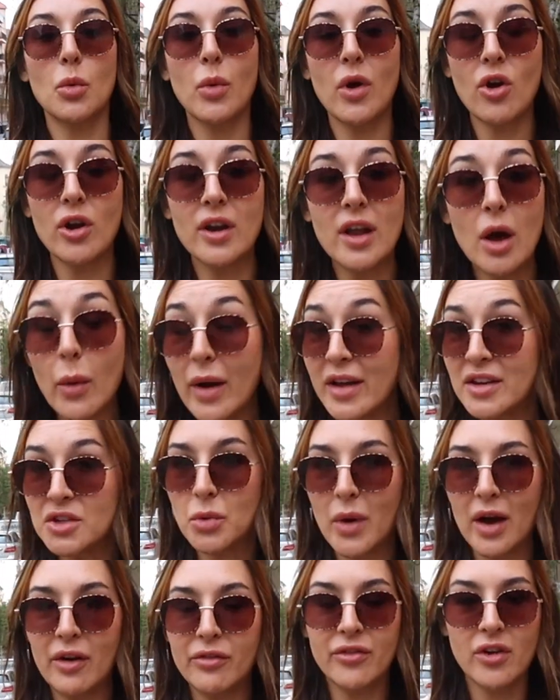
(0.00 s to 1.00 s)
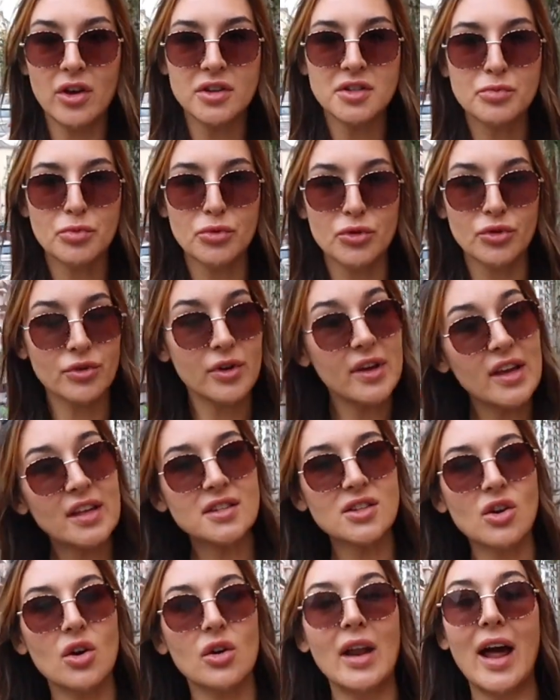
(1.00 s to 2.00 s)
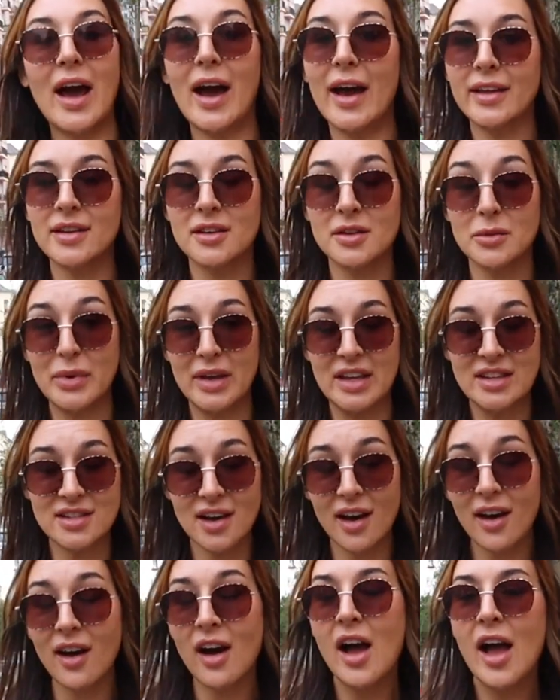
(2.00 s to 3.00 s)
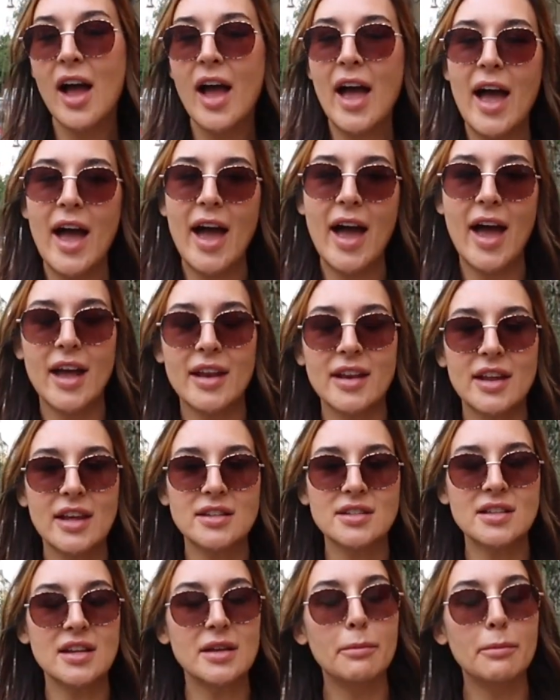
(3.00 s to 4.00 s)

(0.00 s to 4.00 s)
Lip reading: We're on our way to our first brewery. It's called Hayden Peter, and it's in